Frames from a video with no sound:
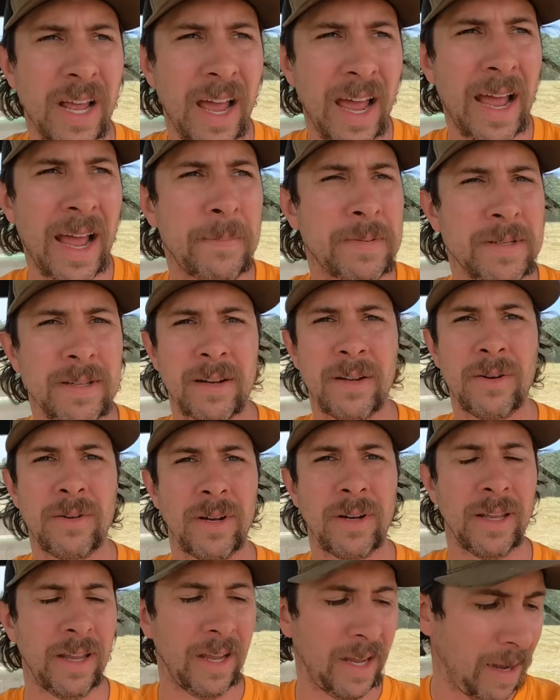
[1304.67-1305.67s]

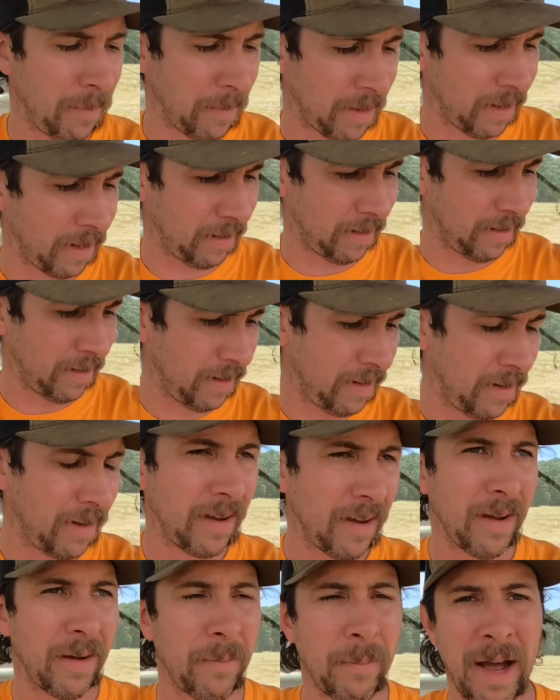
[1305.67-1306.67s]
absolutely imminent
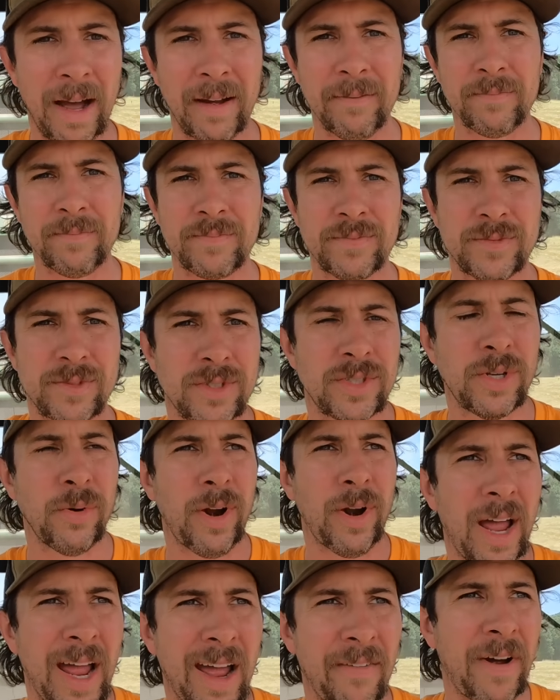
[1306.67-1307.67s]
about
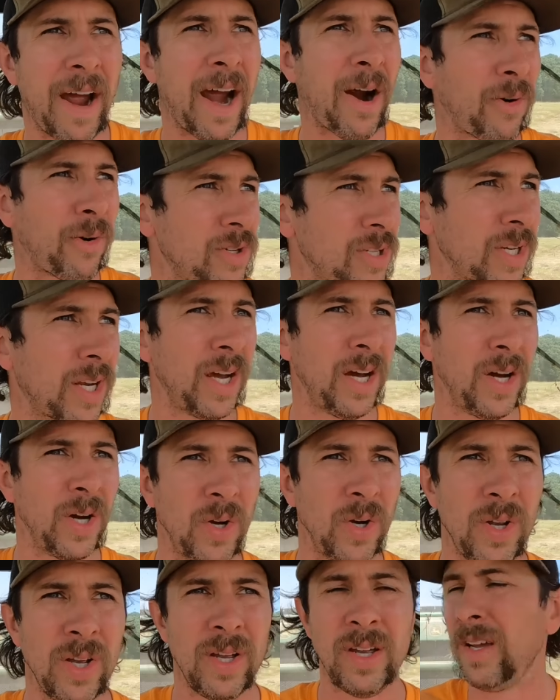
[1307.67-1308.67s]
2.5 hours ago,
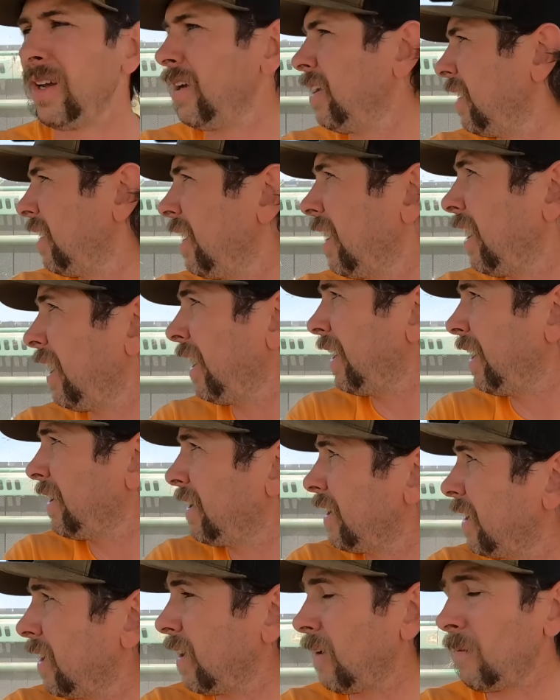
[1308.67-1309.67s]
and
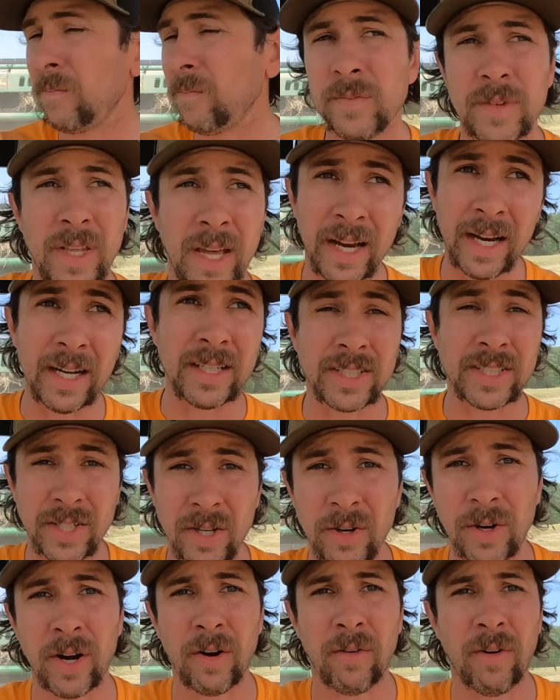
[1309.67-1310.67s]
it is
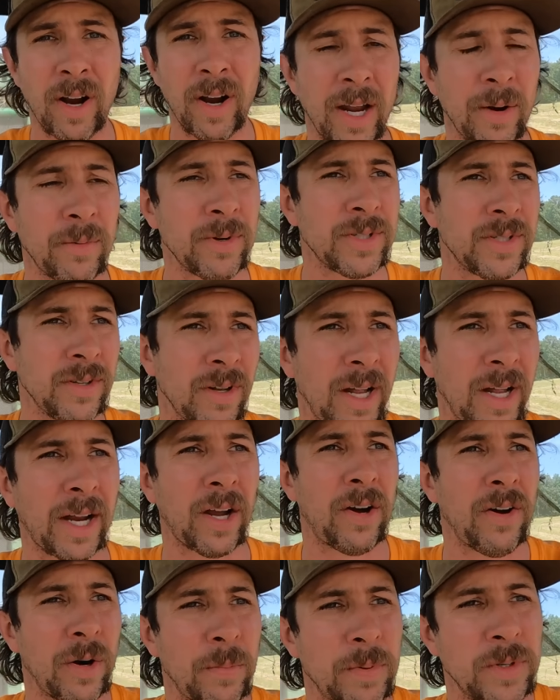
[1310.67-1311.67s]
still going to rain. We're still like
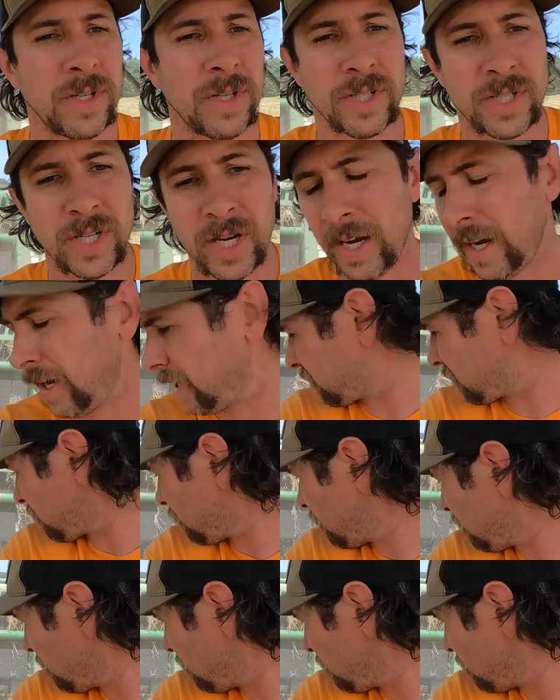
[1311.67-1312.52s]
100% chance,